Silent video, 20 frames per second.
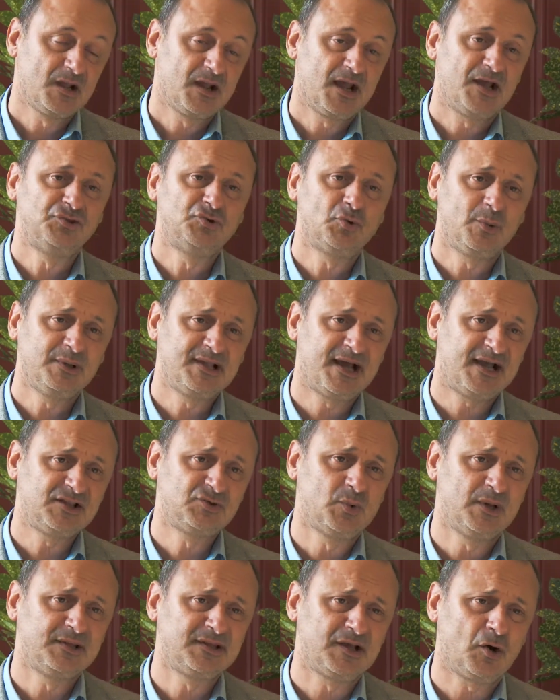and doing that
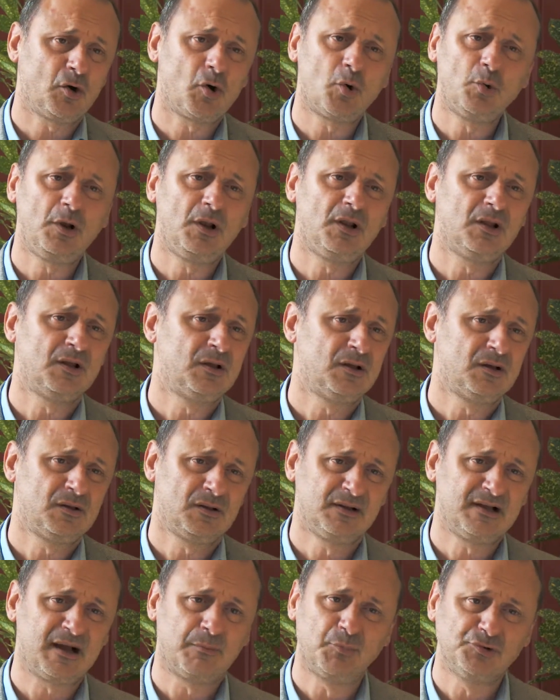with a
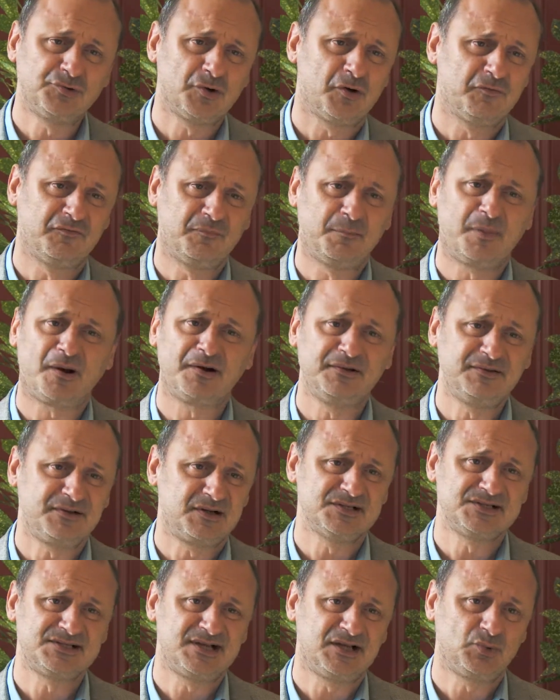whole gamut of
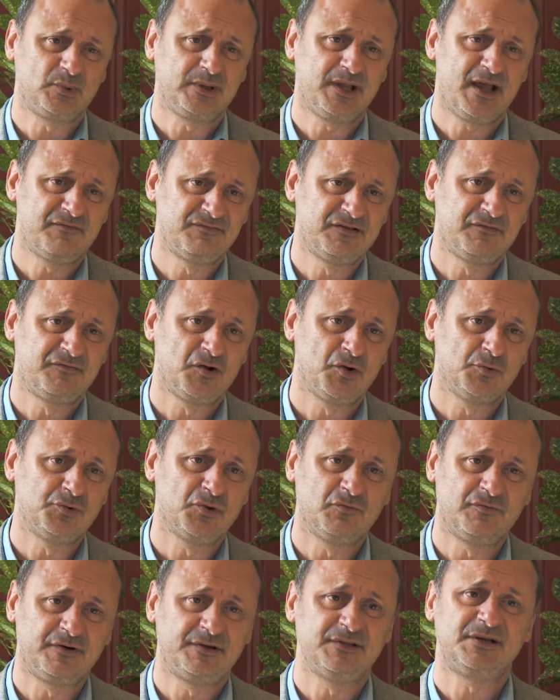partners that we have developed
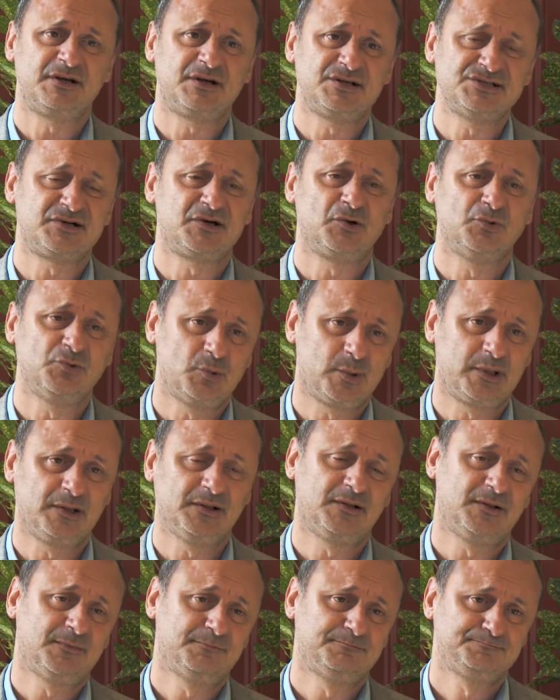over the years around the
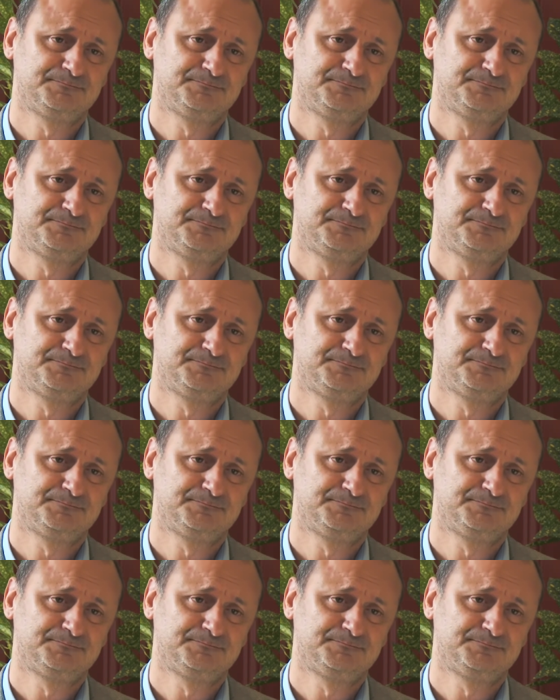world.